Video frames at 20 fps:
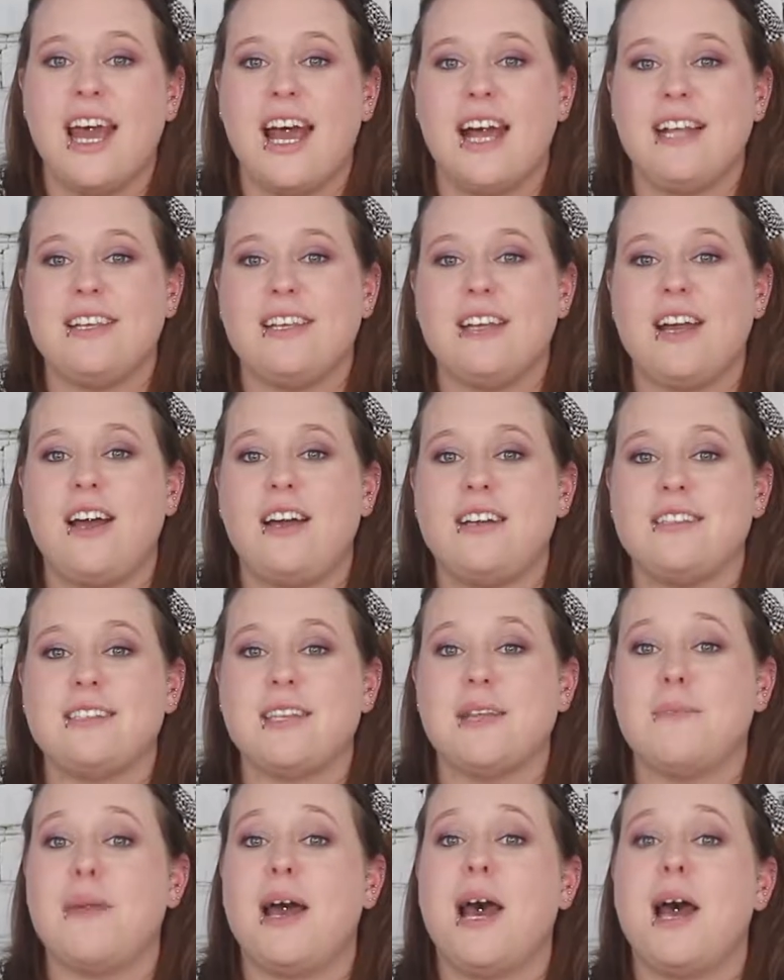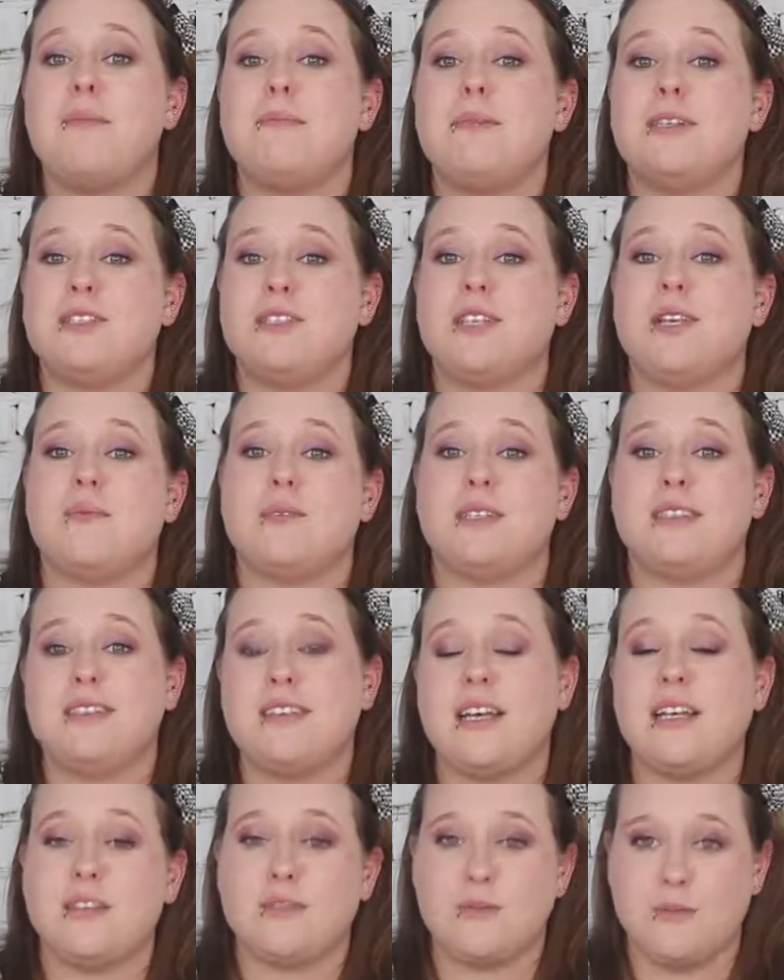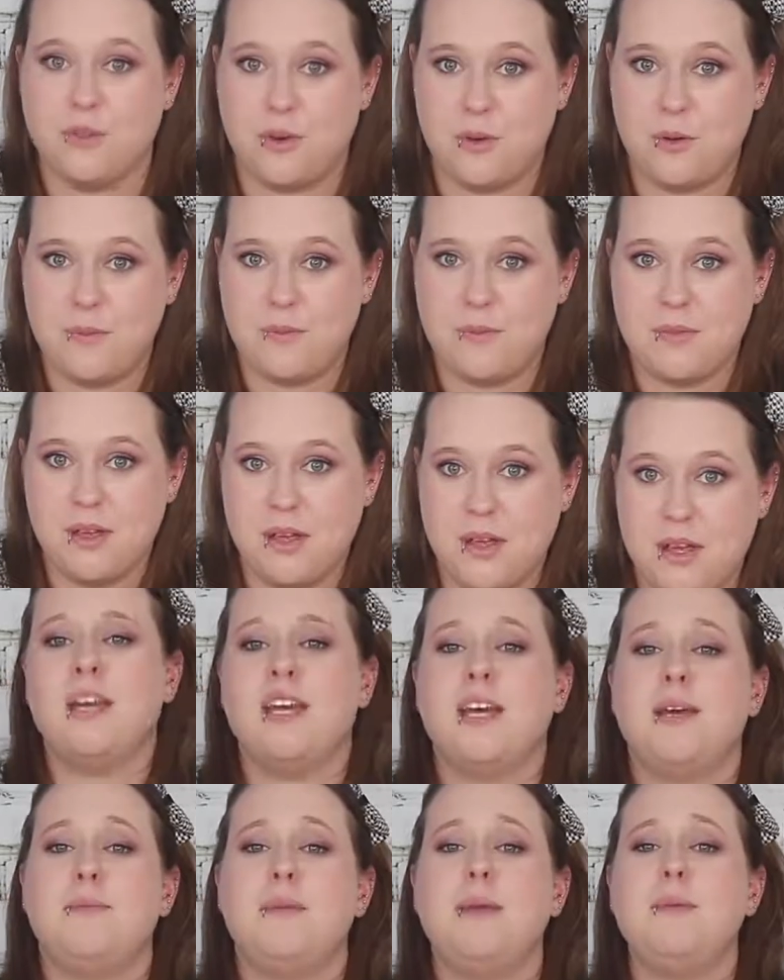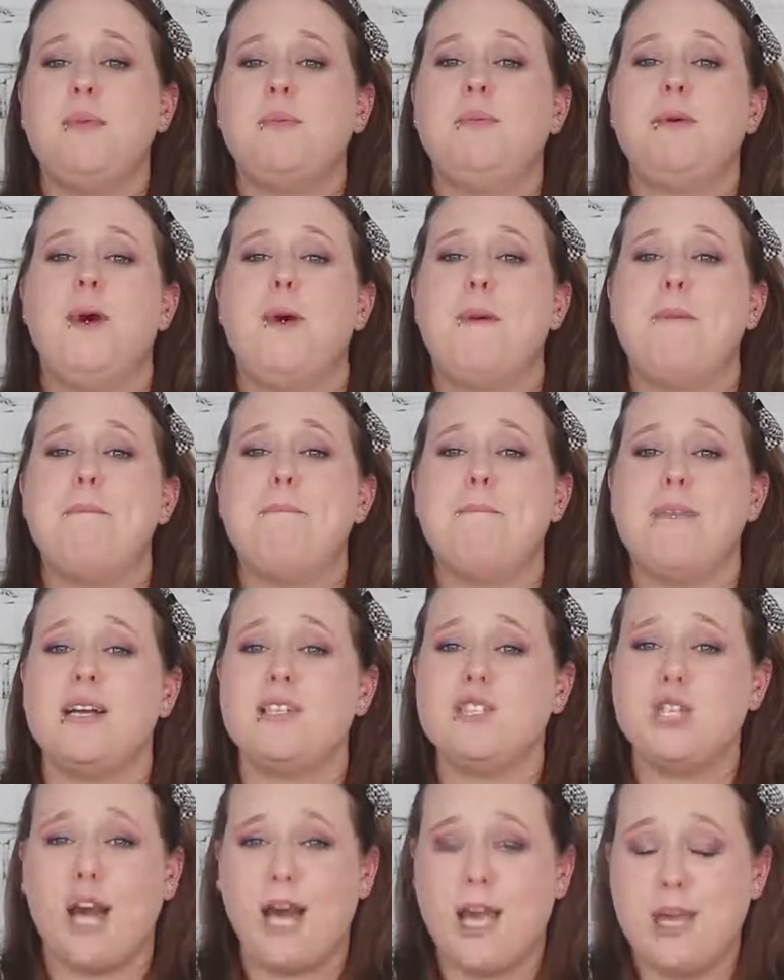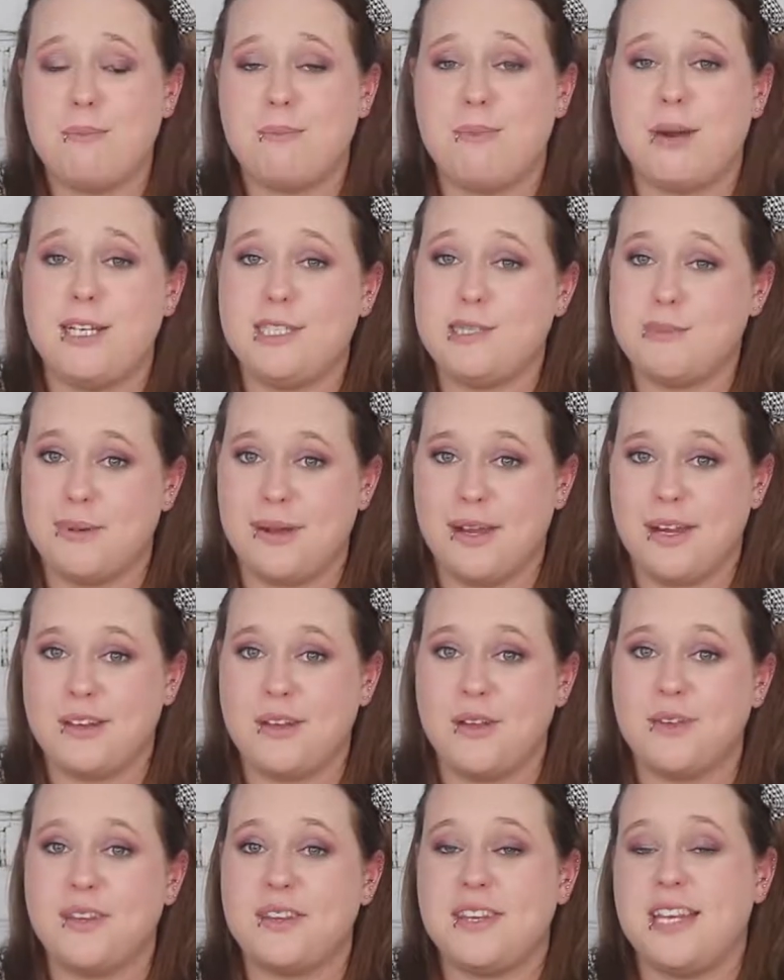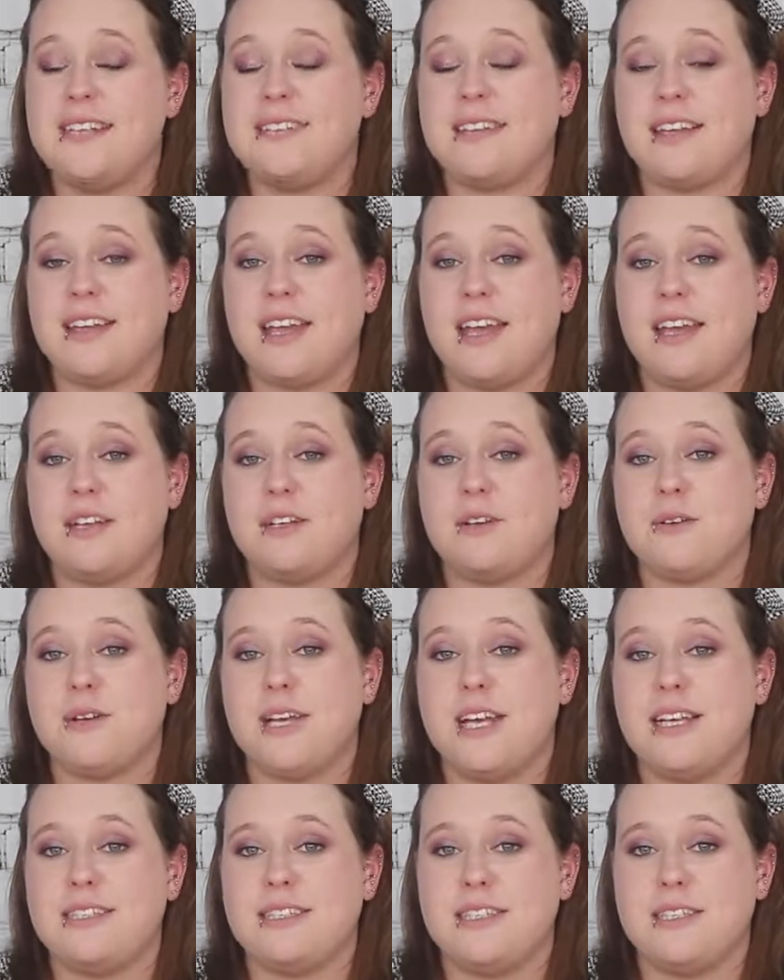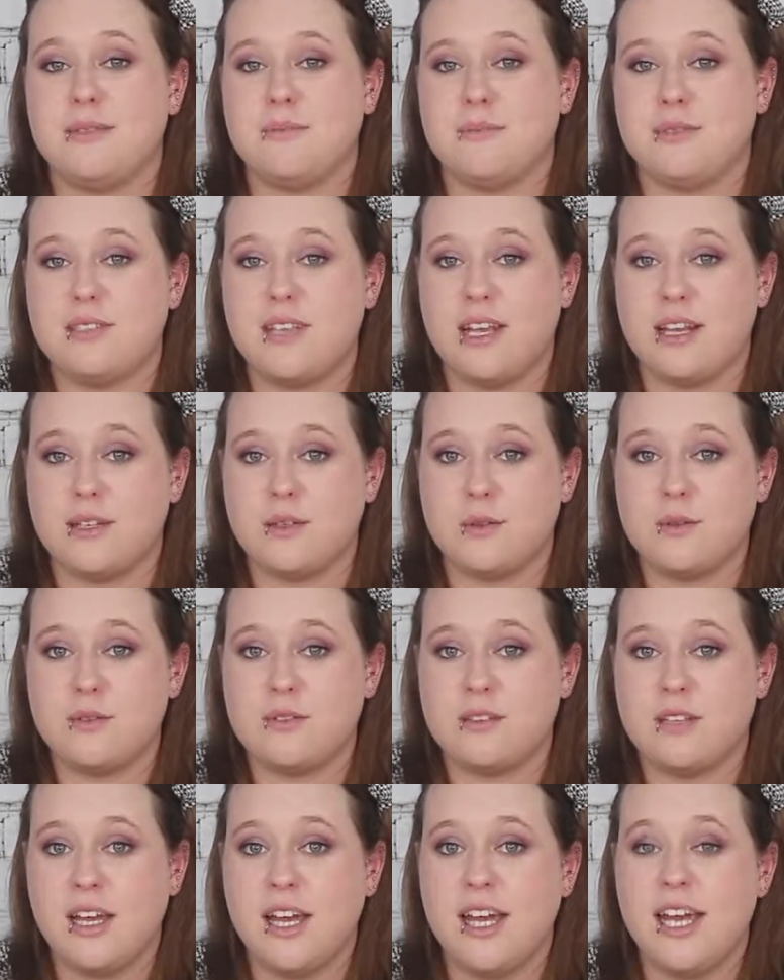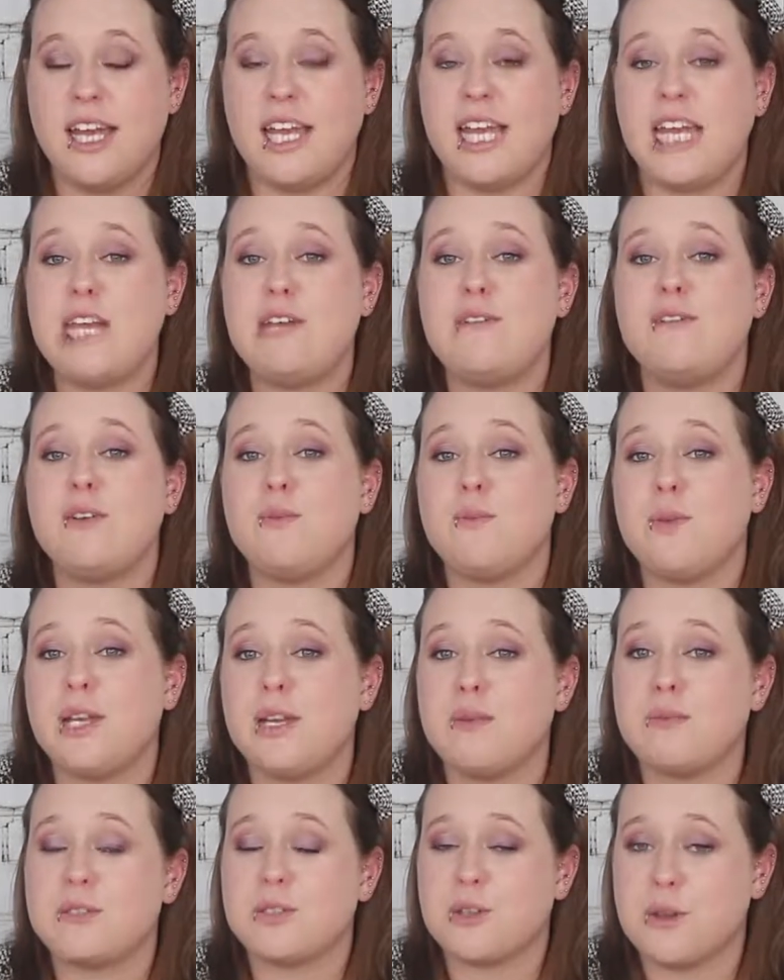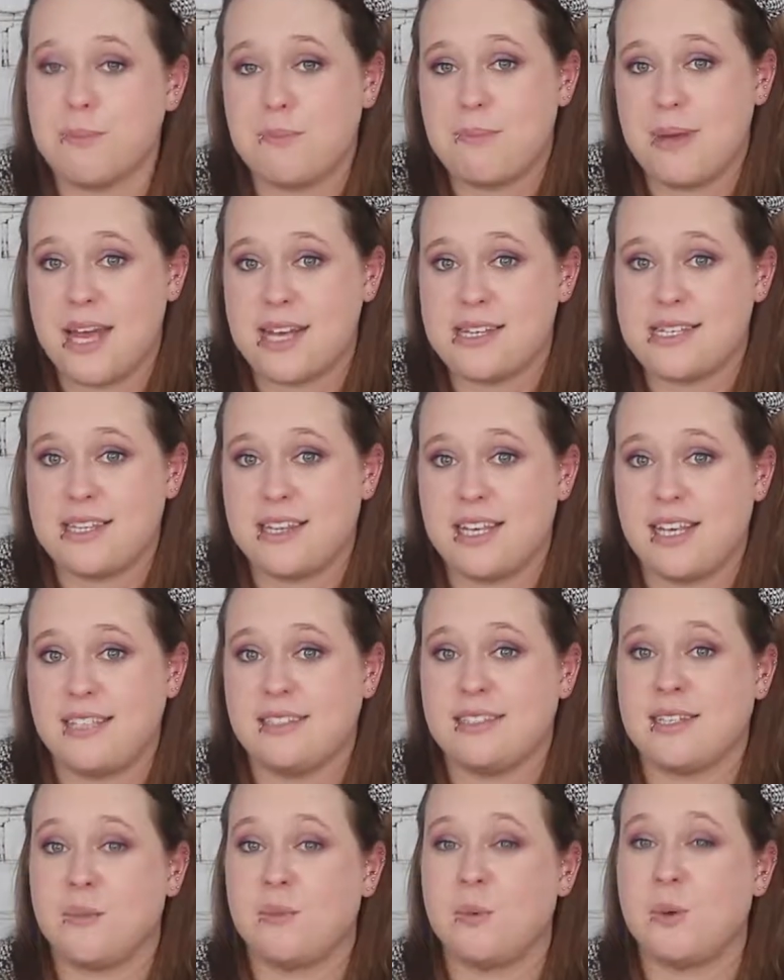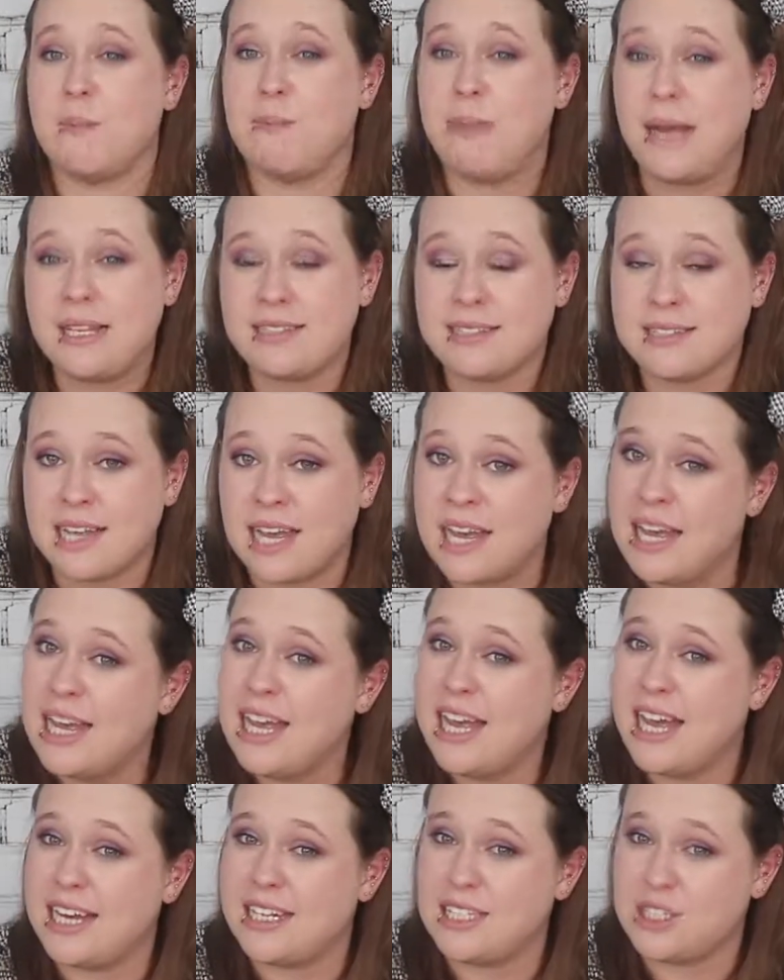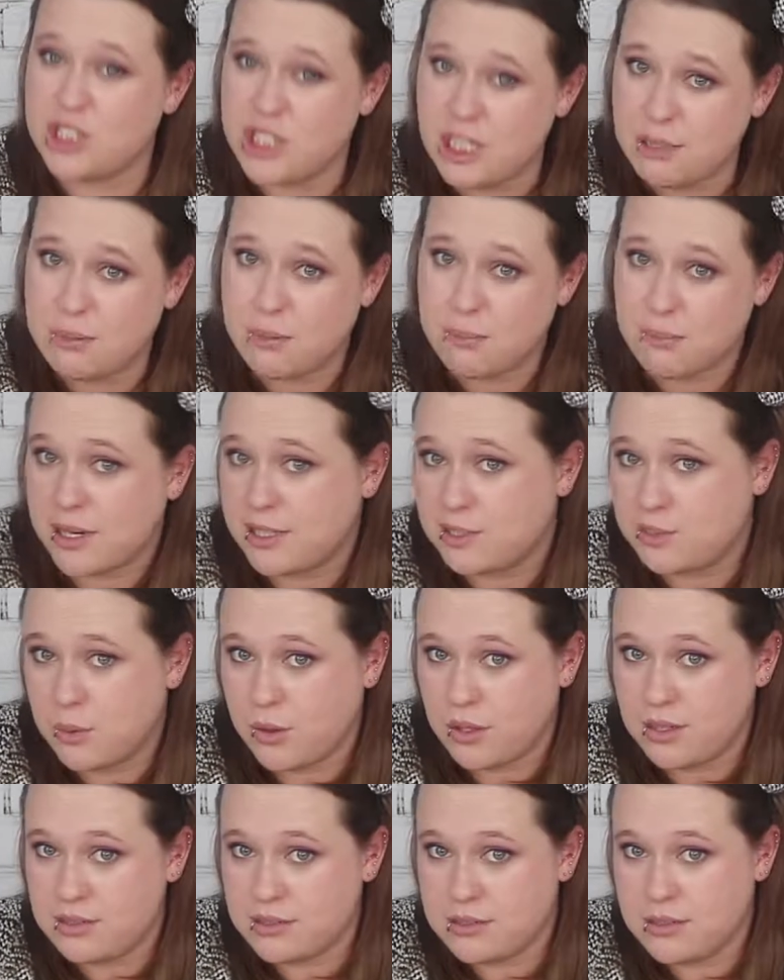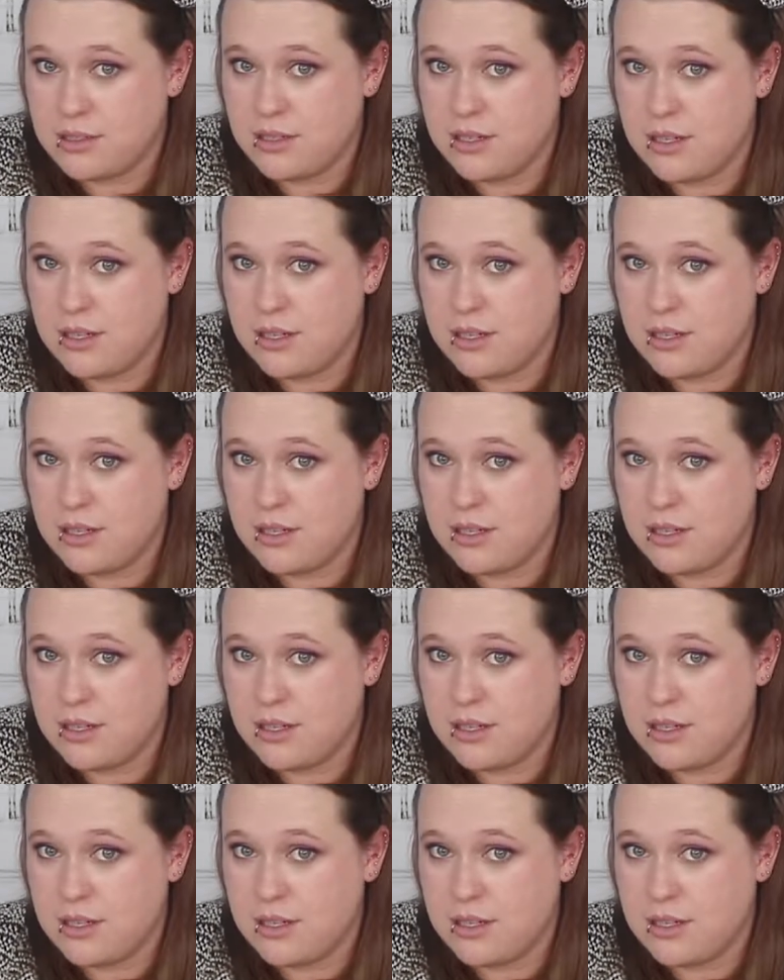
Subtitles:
and then asked them how much they would sell it for. People put a much higher price point on the things that they had created themselves, even when it was compared to things that were better at a cheaper price point.